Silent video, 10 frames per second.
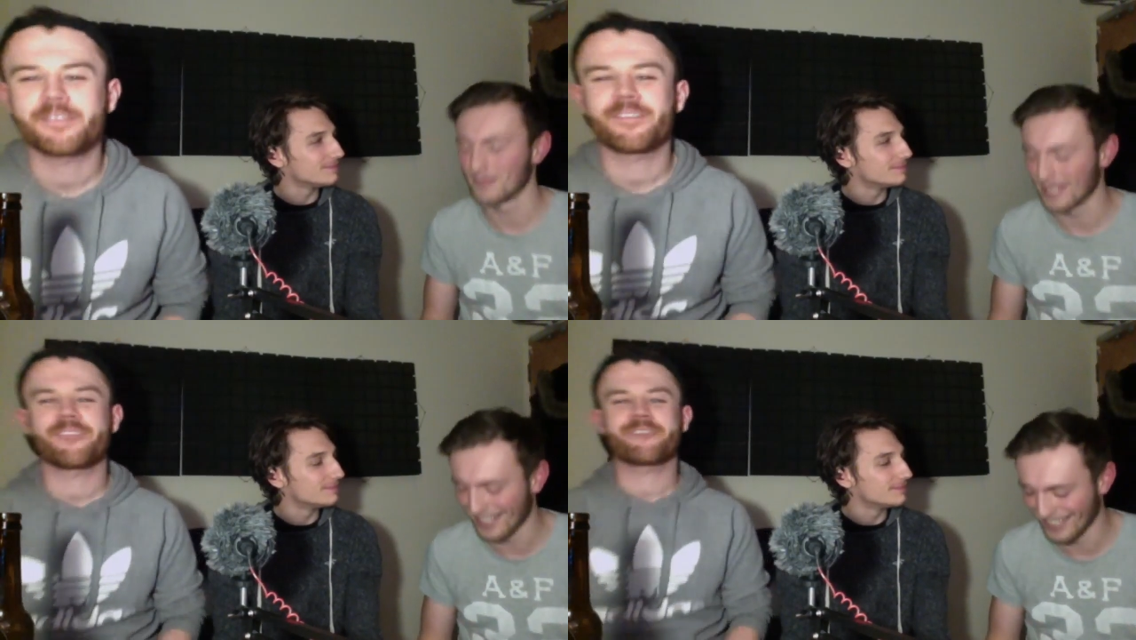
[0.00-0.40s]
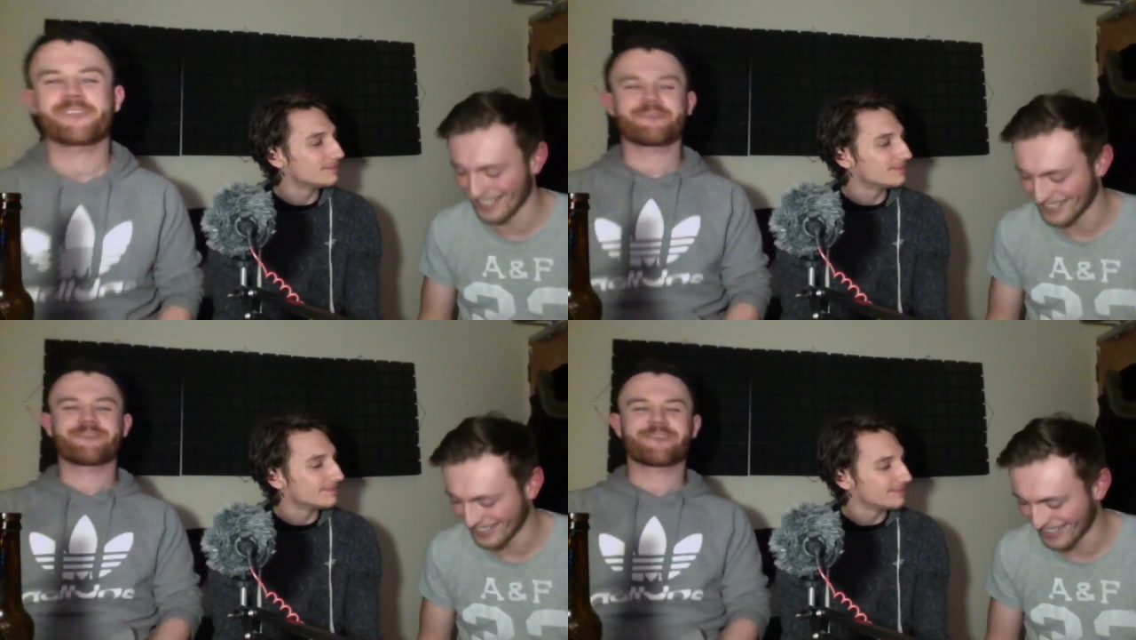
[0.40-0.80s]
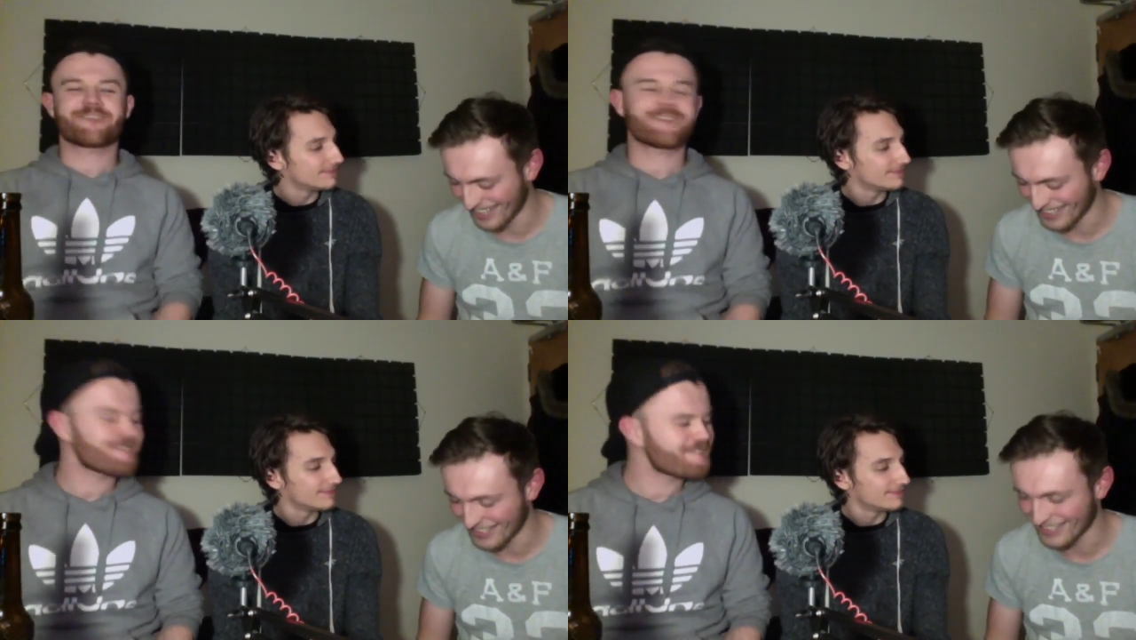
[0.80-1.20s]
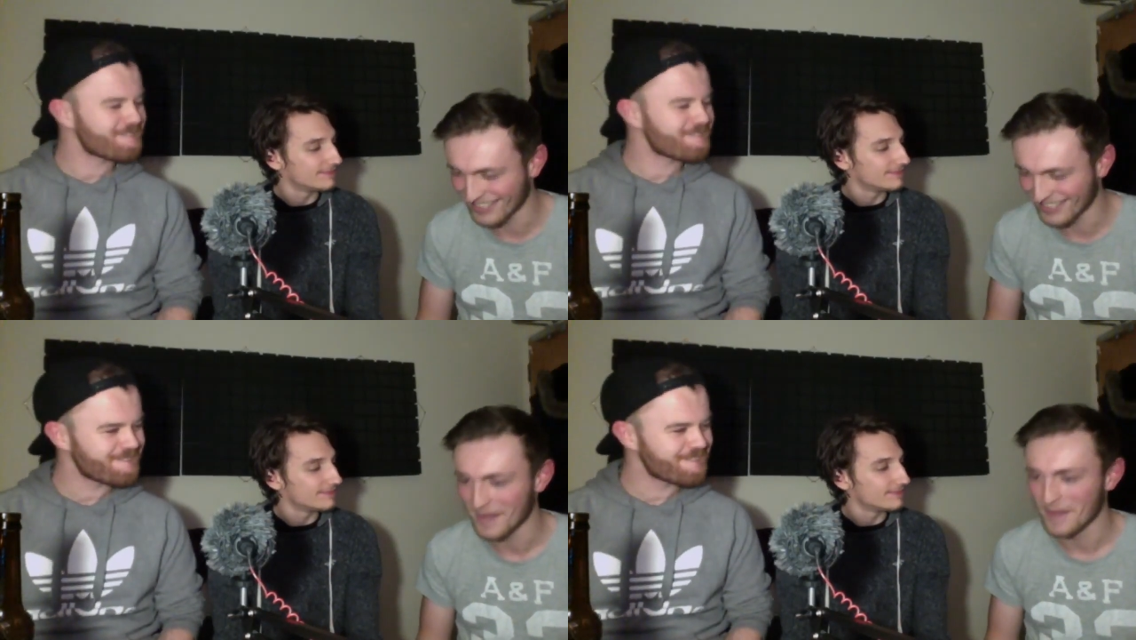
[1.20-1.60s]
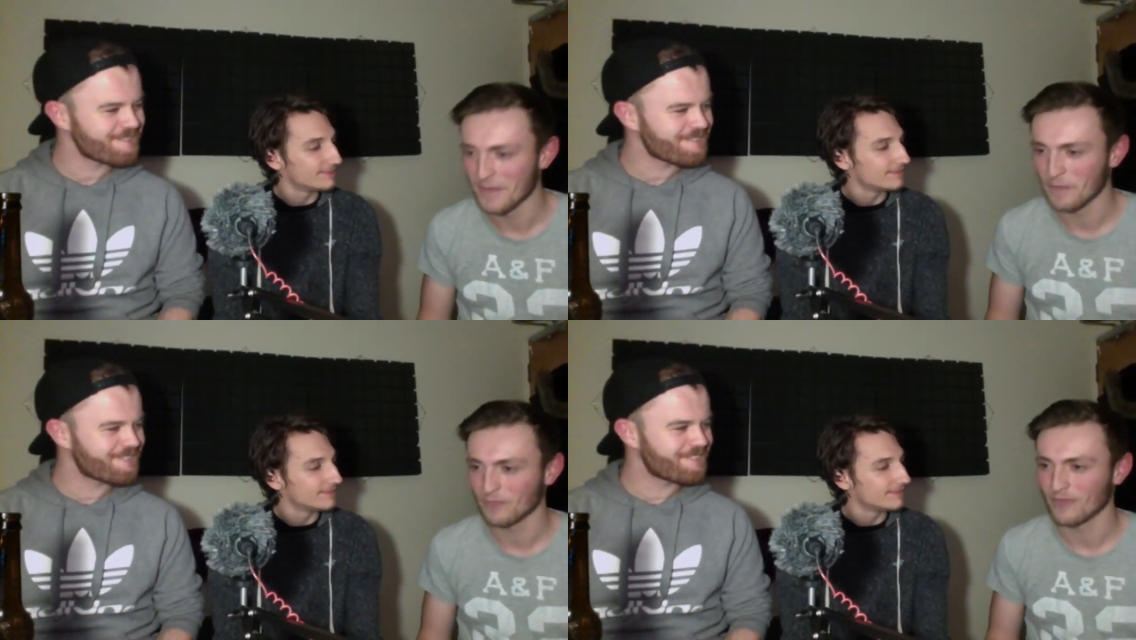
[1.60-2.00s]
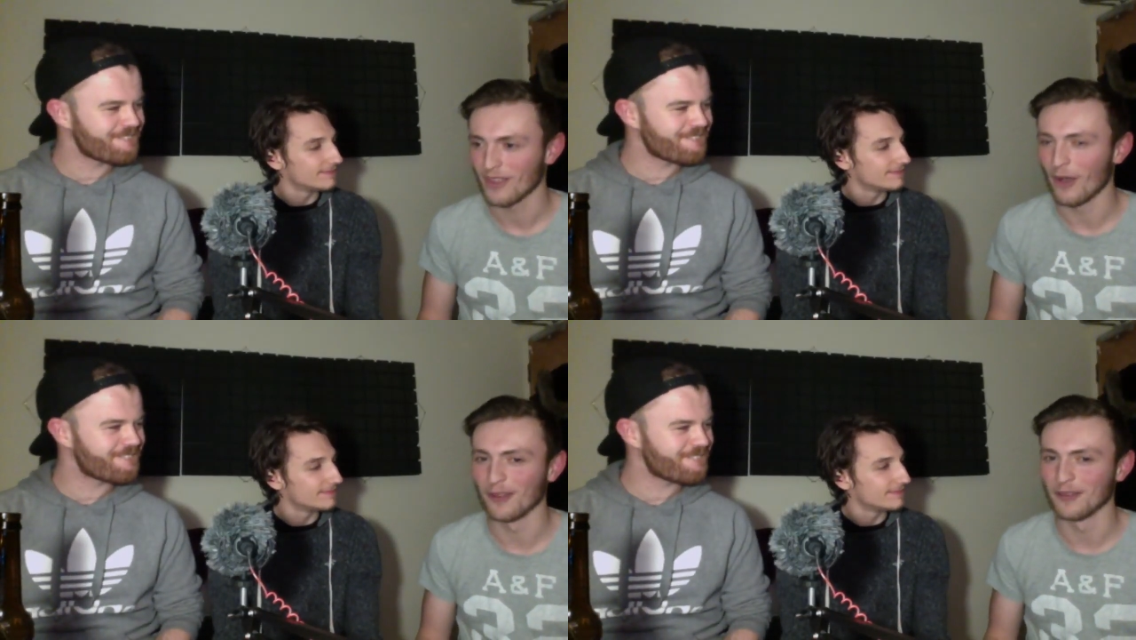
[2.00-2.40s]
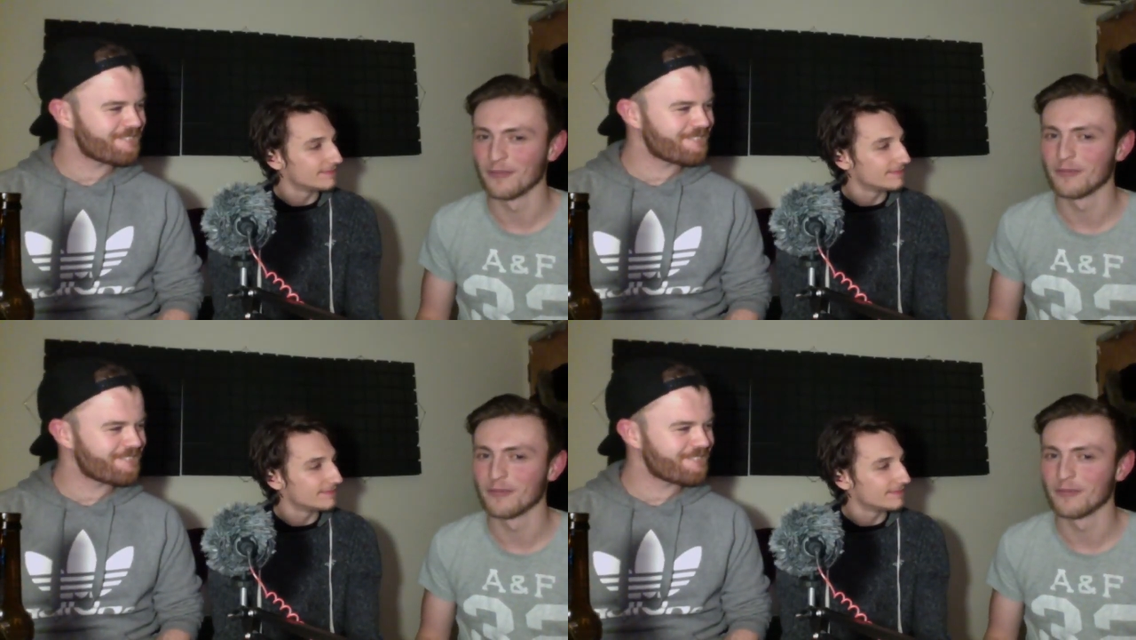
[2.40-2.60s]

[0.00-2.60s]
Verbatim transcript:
Speaker 1: we had to do essays on them,